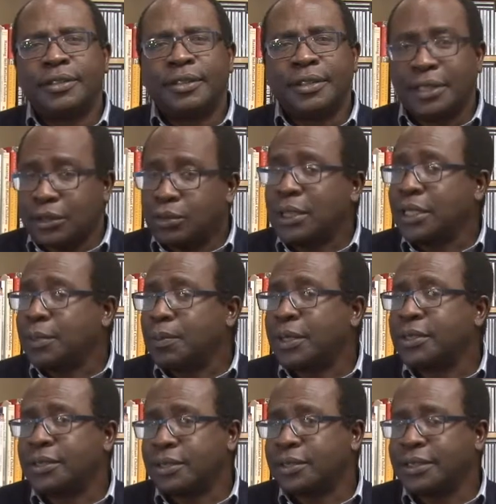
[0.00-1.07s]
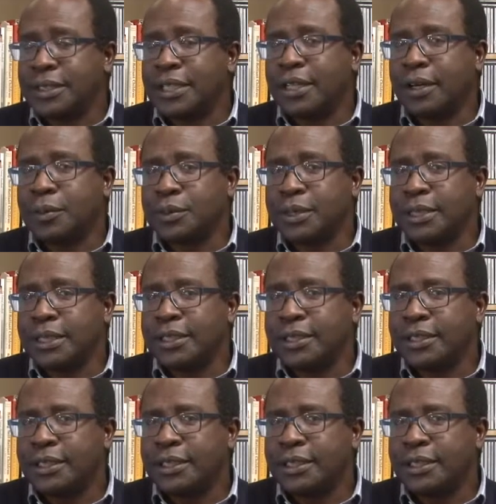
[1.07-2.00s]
And that's where the personal thing comes in.